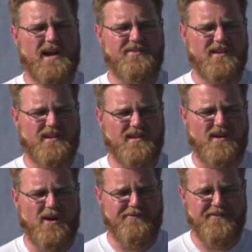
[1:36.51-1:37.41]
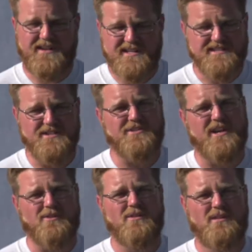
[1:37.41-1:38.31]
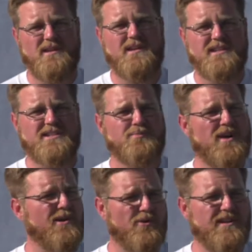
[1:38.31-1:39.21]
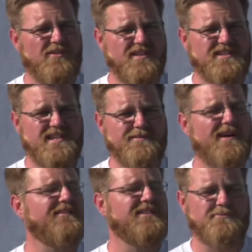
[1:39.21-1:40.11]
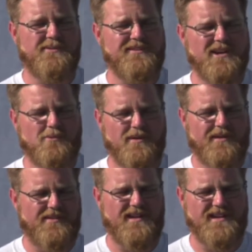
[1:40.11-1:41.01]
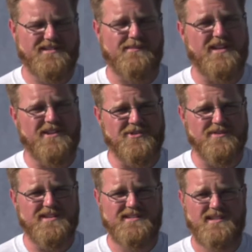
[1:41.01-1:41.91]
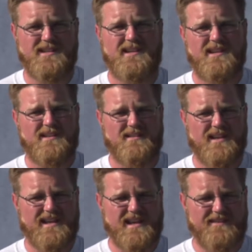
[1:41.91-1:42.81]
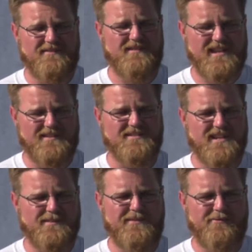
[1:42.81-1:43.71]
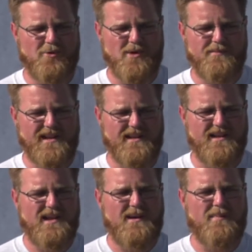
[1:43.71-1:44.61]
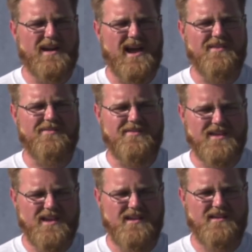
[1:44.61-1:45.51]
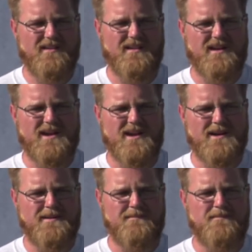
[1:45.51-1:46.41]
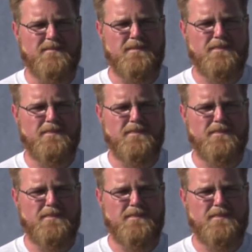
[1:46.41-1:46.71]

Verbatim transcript: I think our fitness in general is a priority on this team. Obviously, we've dealt with uh, some injuries, like I've like I've stated before, but but I think um,